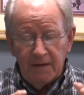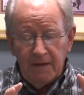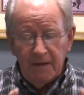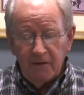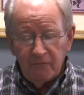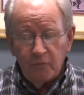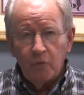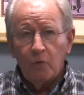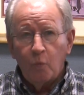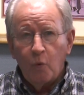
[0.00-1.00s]
If
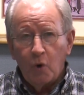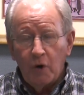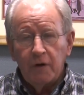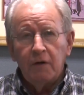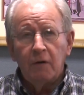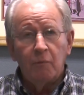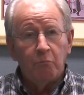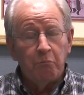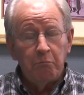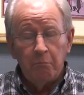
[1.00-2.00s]
we're warned
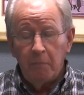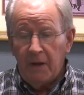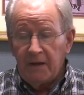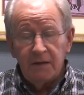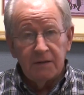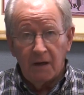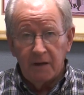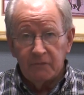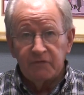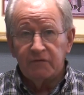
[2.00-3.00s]
many
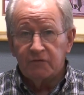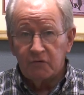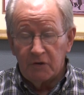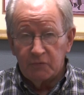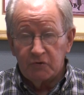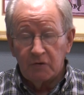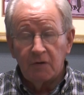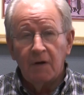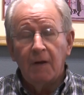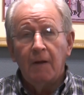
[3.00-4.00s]
times in Scripture
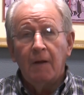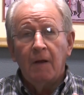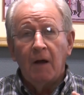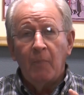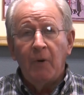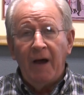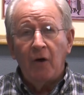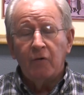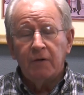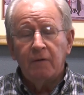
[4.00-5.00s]

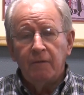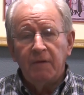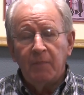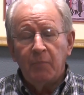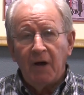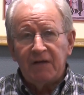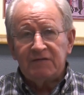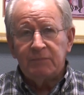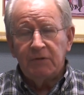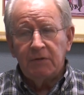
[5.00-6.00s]
about the
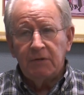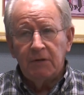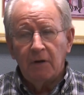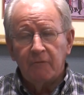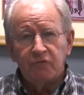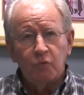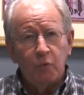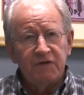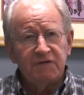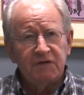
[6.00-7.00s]
possibility of
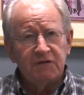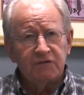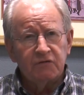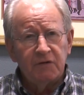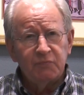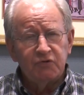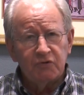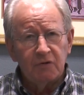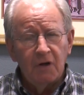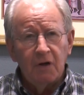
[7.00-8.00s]
twisting
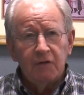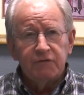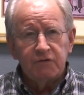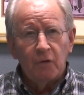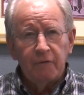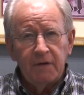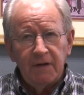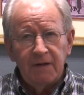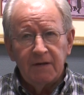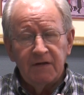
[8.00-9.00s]
Scripture so that
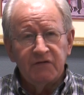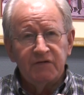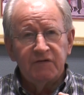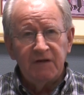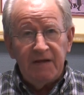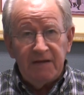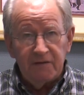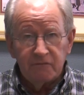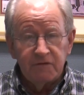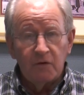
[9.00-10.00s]
it
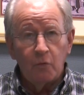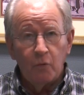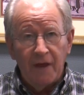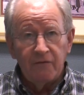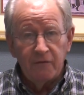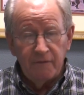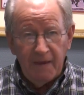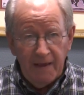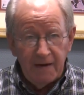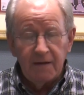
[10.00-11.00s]
deceives rather
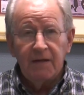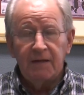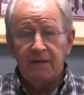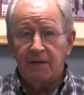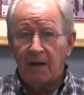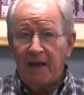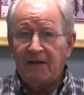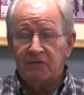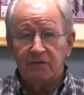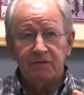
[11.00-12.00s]
than
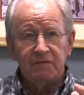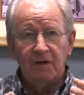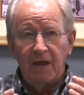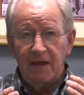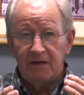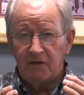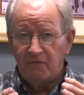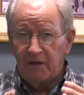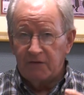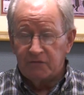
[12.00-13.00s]
enlightens and
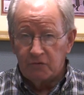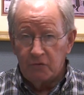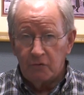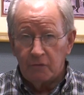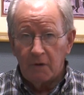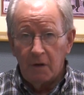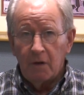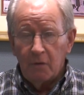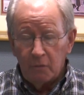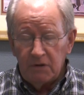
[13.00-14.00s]
conveys truth,
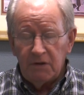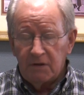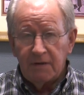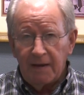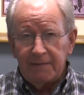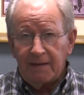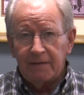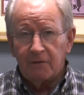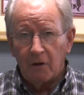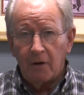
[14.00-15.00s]
we need to take
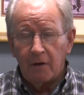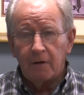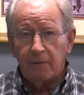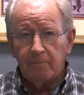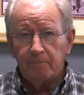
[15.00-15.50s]
that to heart.